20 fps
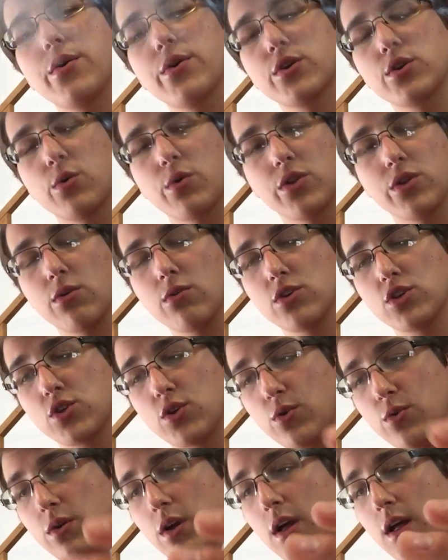So with those
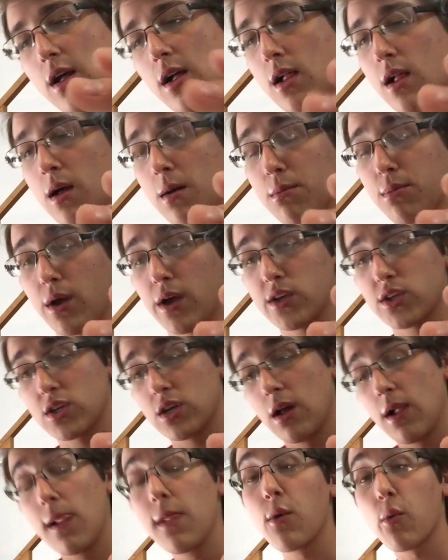two,
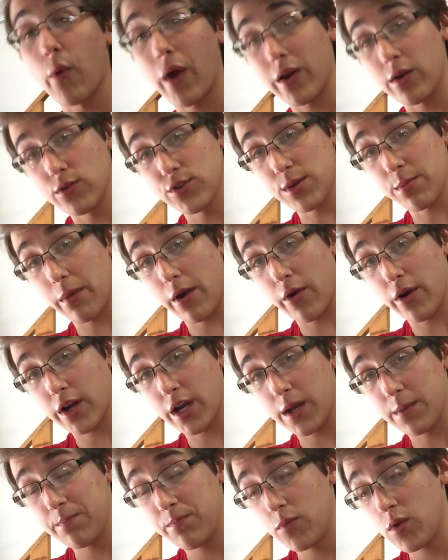plus Reynolds
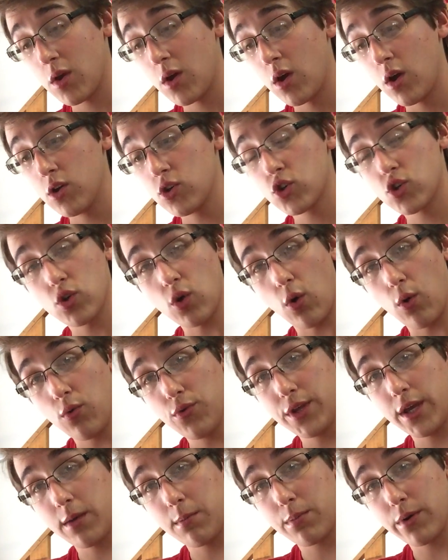American
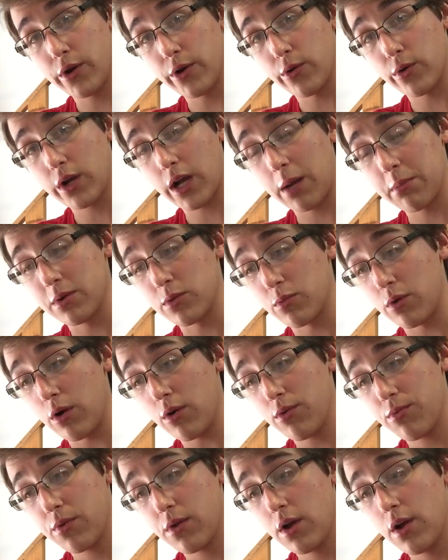sold Imperial
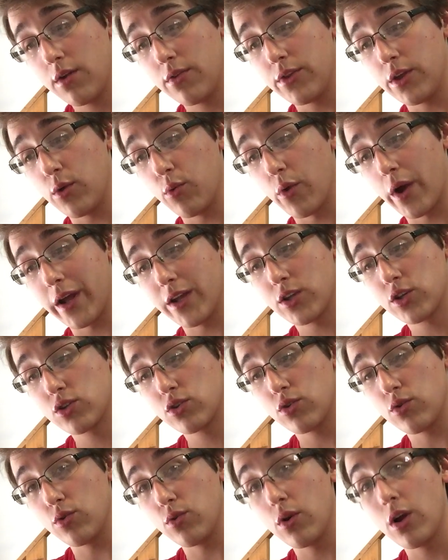Commonwealth the rights
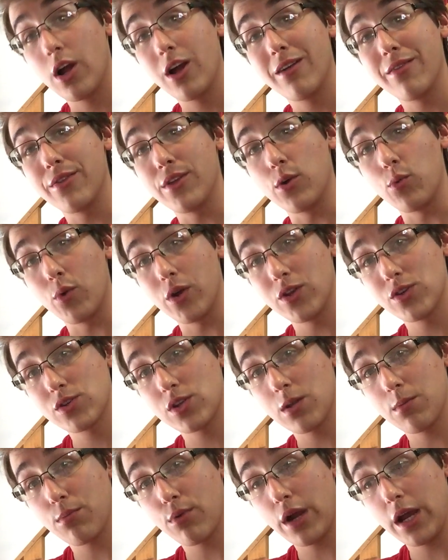to the
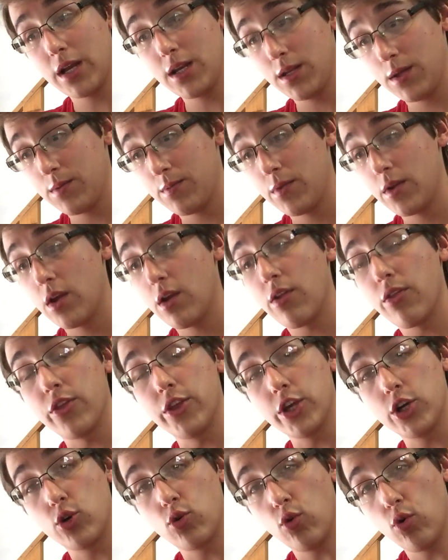Winston brand,
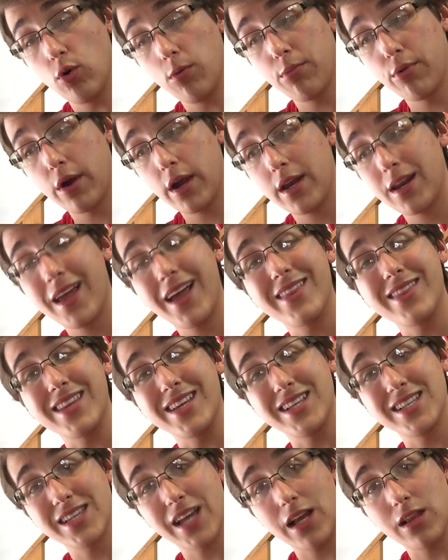the KOOL brand, and
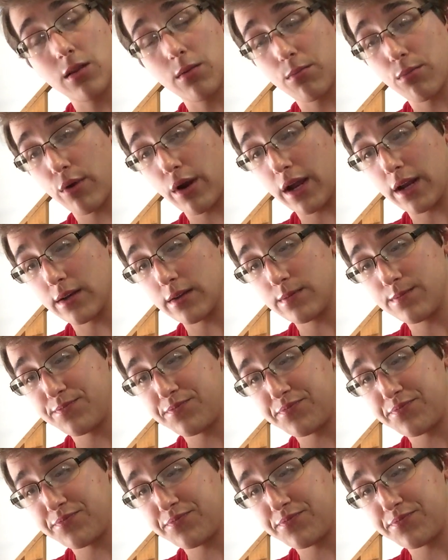the Salem brand.